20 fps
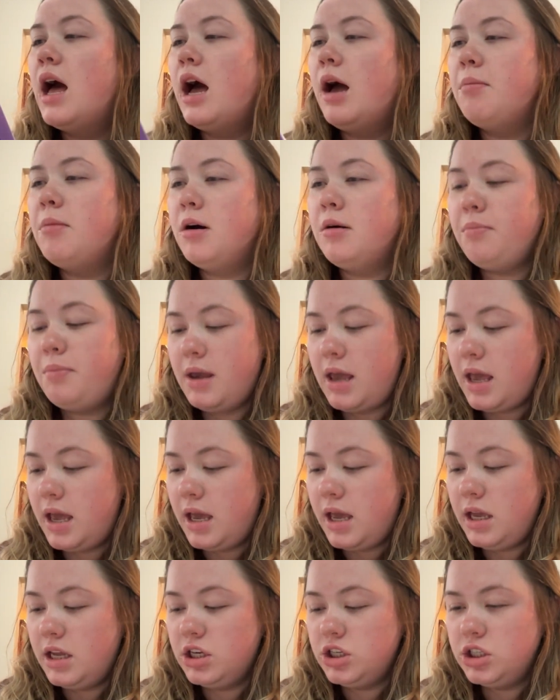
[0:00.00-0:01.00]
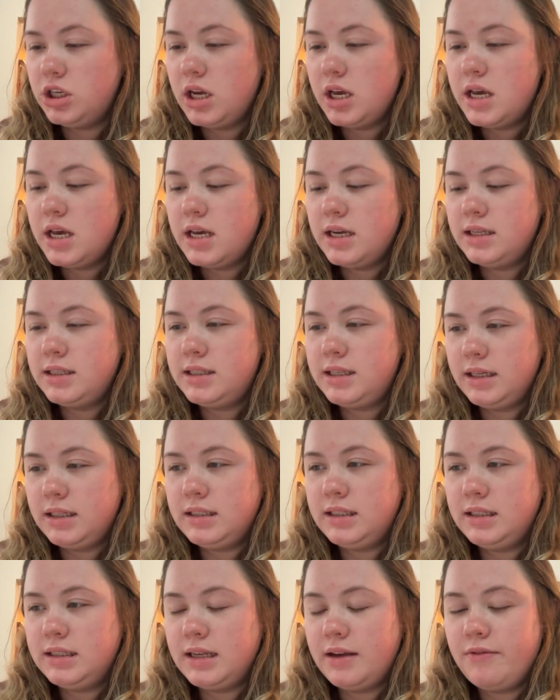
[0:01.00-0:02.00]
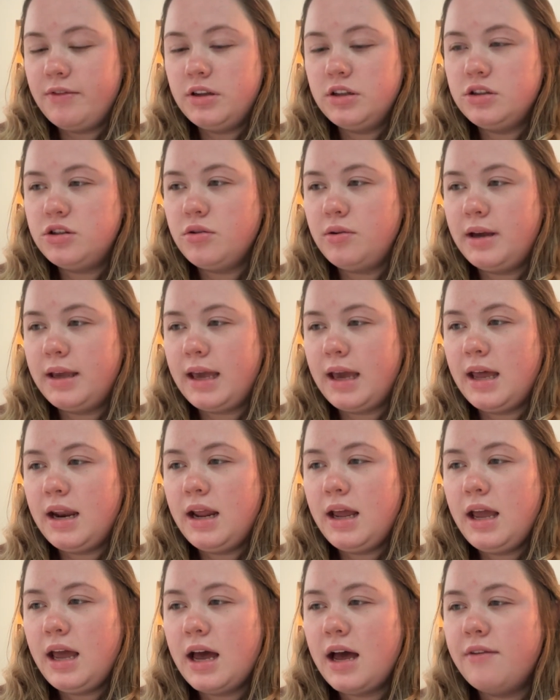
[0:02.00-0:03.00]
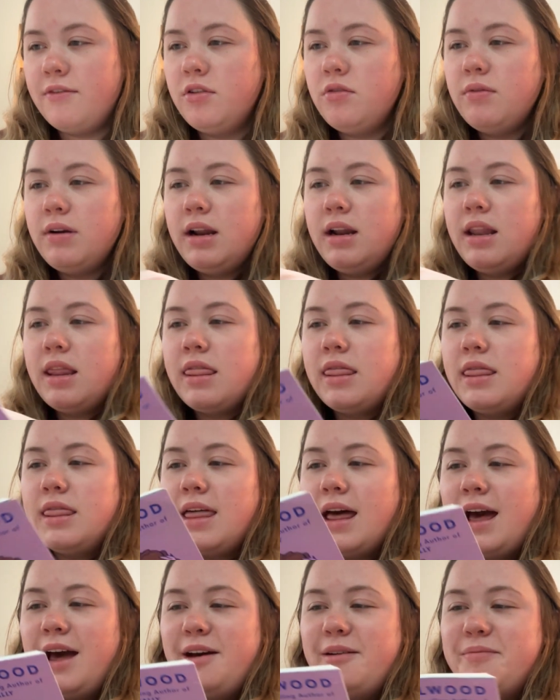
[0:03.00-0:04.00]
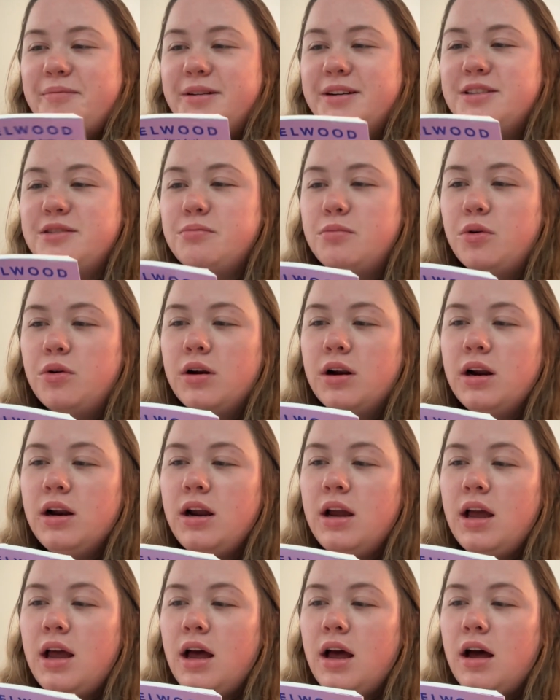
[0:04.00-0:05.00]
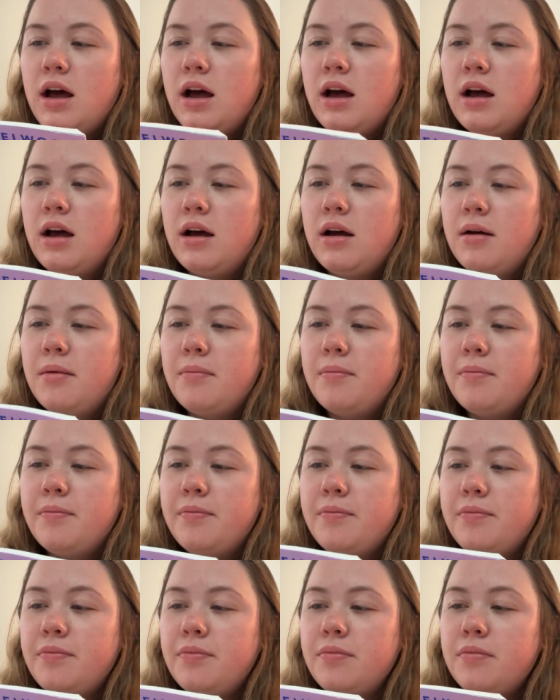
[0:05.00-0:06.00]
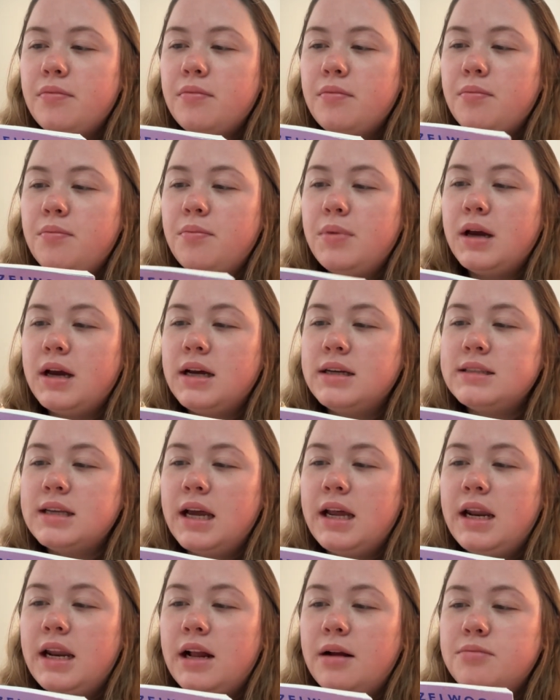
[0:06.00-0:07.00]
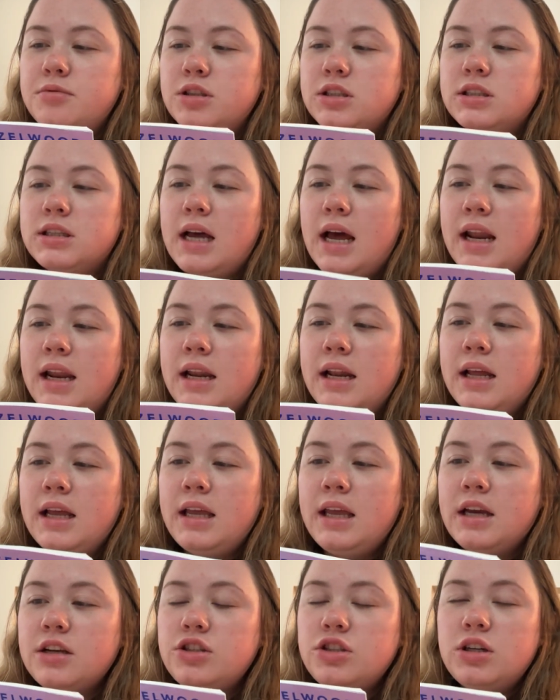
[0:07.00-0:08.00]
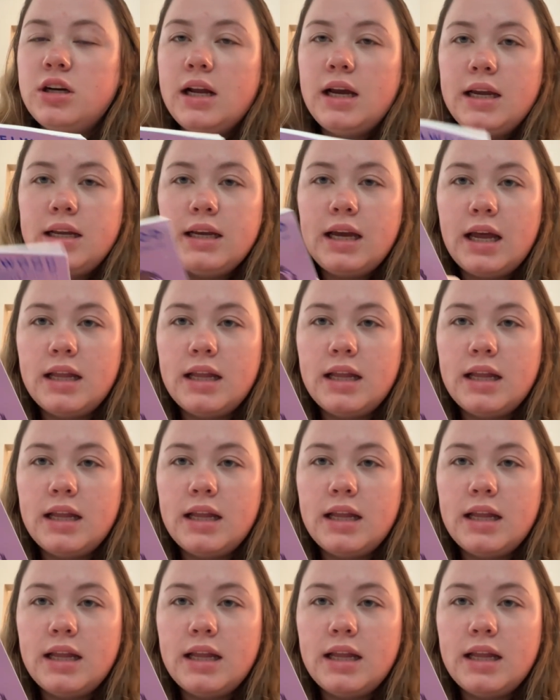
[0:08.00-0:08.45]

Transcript: I'm on page 67. So again, I haven't read that much more. Um, because I ended up just editing yesterday.